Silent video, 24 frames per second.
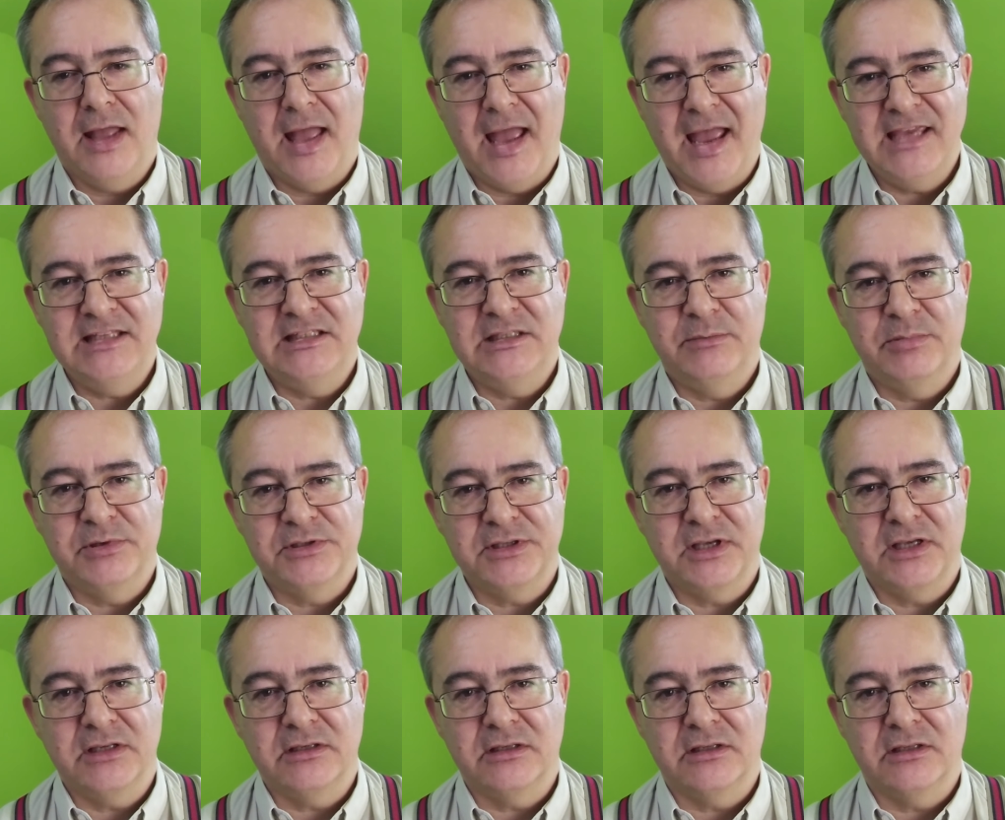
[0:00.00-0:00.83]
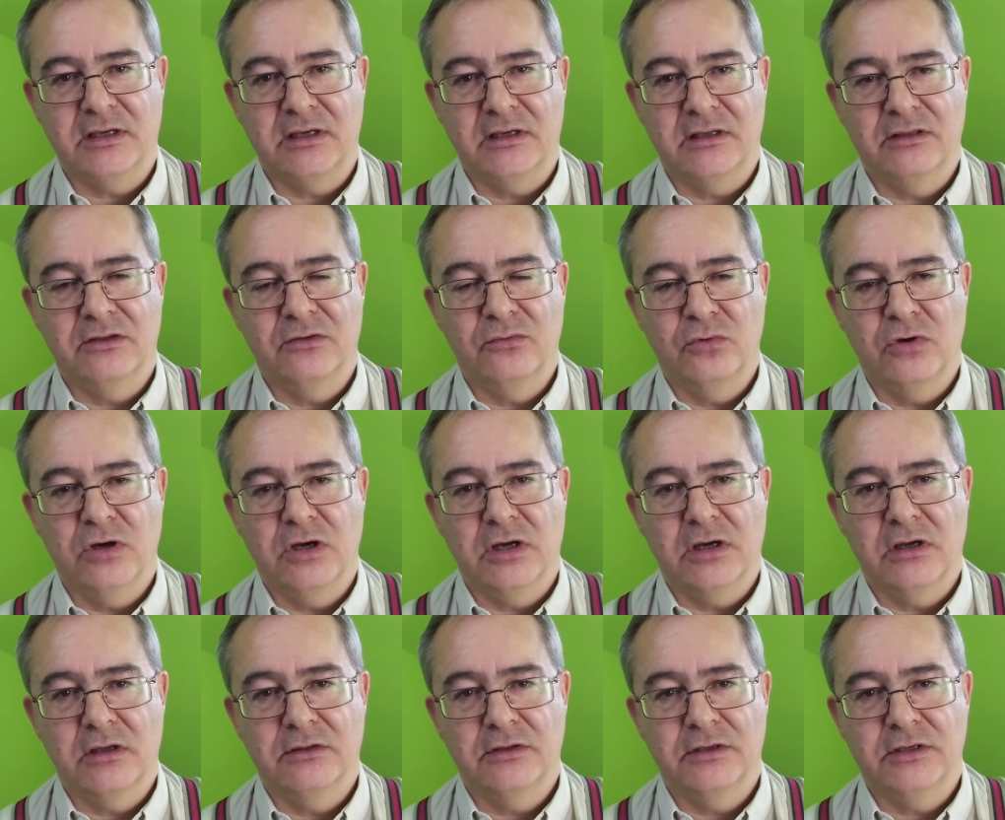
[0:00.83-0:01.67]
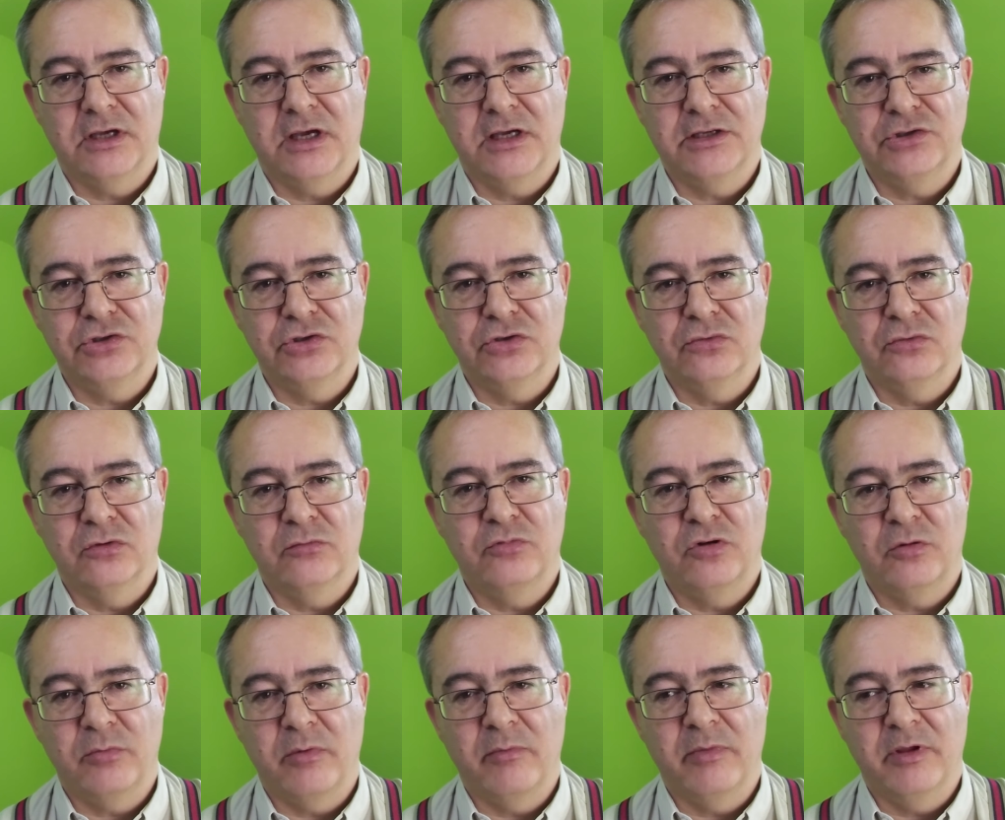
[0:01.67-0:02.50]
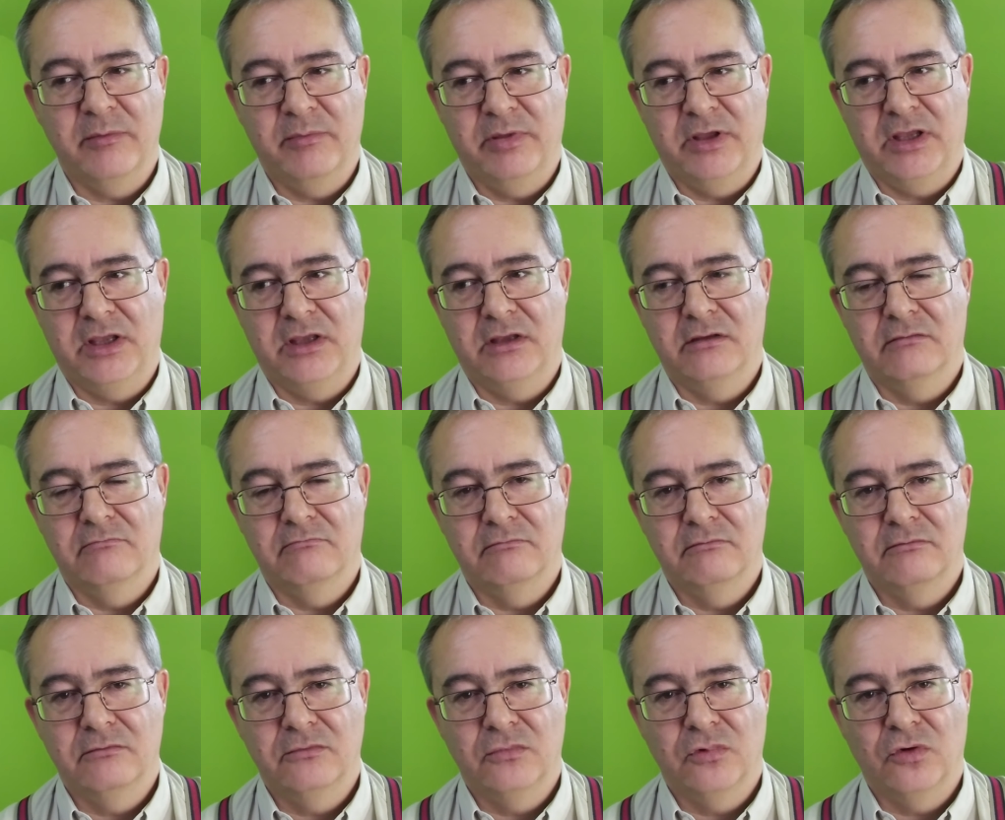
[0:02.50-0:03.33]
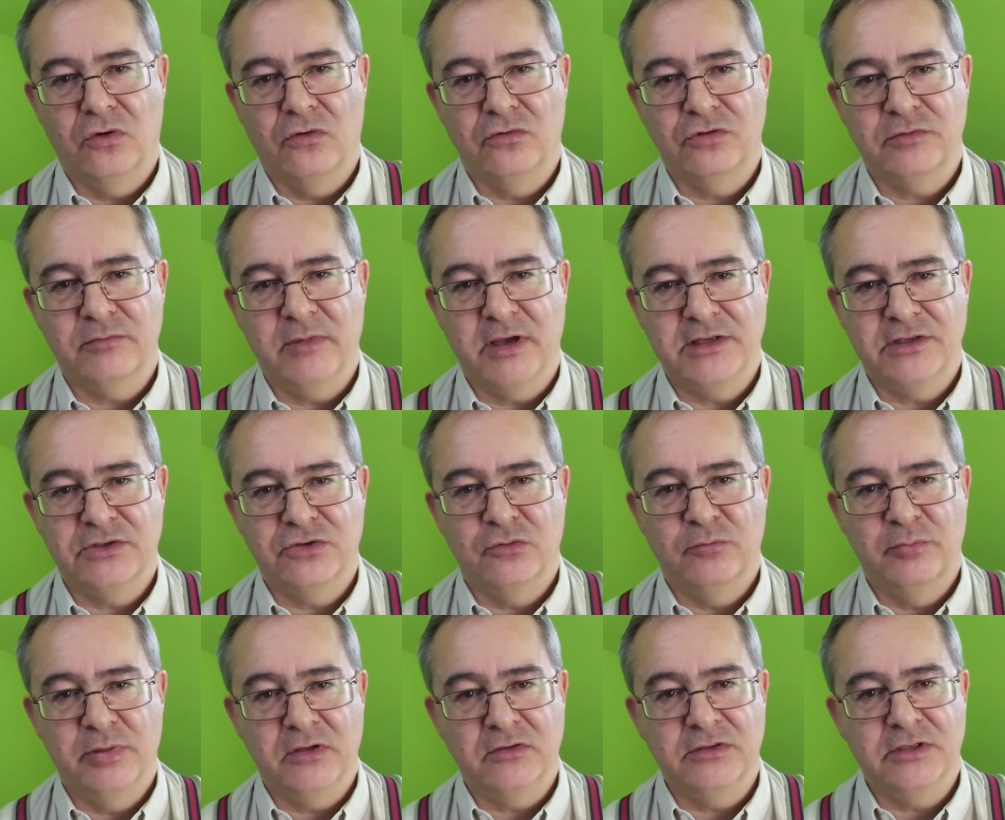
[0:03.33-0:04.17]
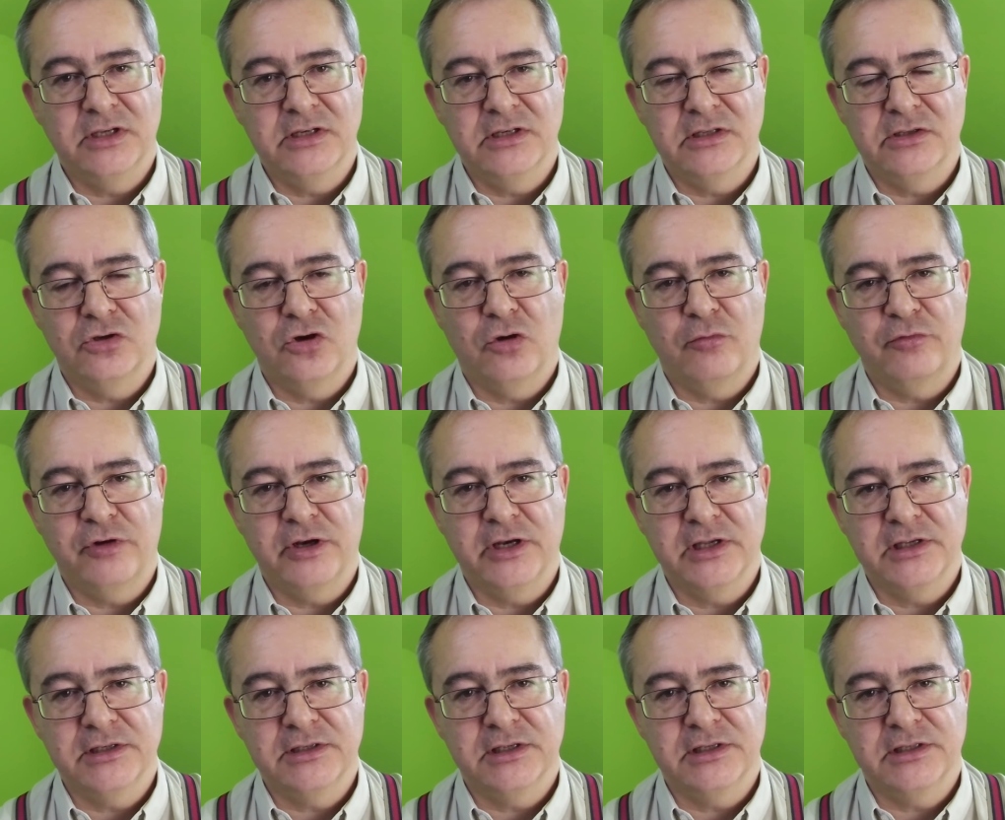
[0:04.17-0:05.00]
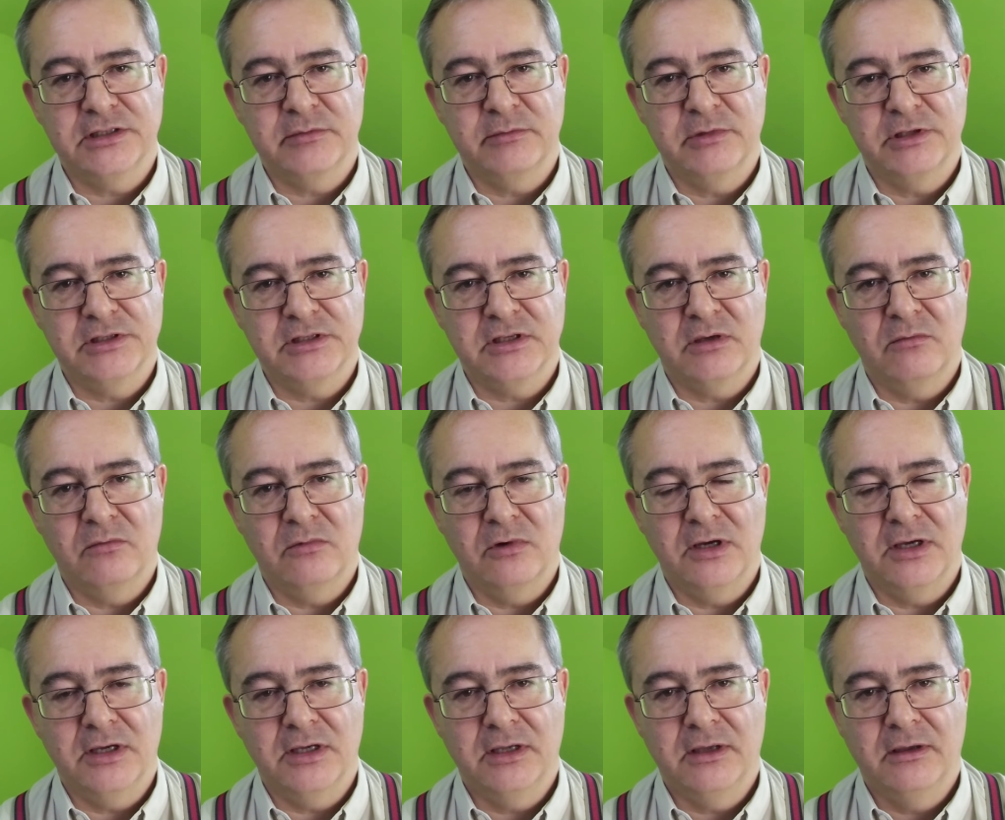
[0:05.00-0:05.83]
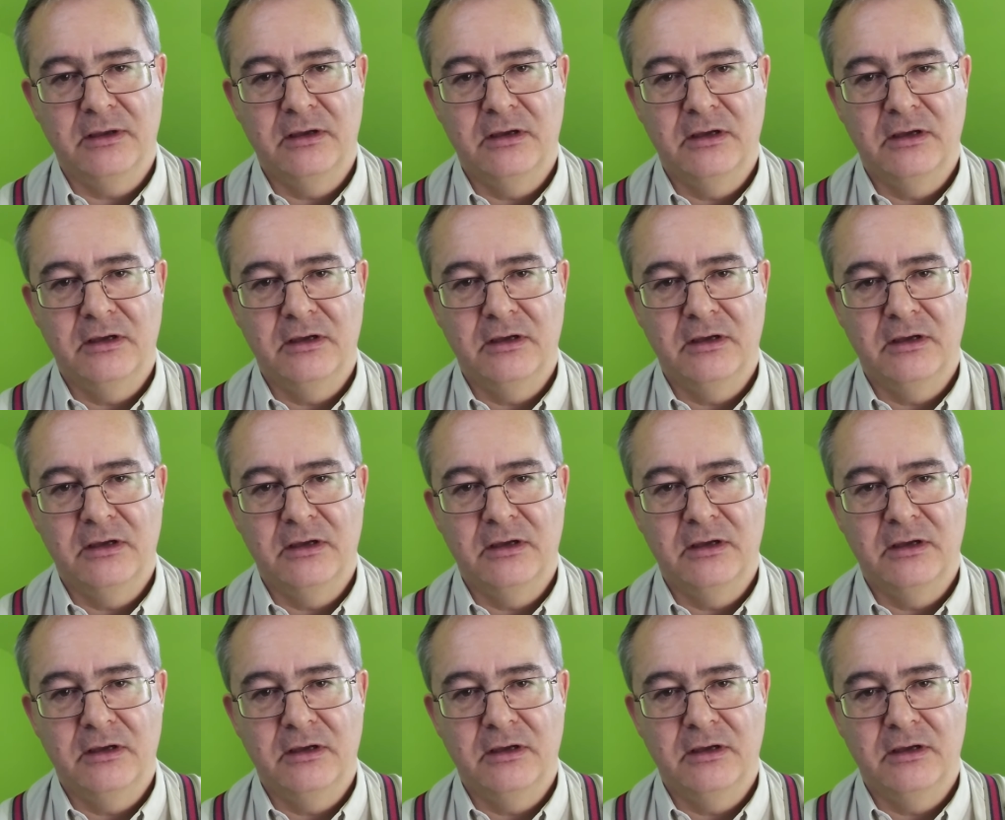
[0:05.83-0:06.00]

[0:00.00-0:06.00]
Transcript: 80% of the work that I do will probably be automated or built into the operating system in some way,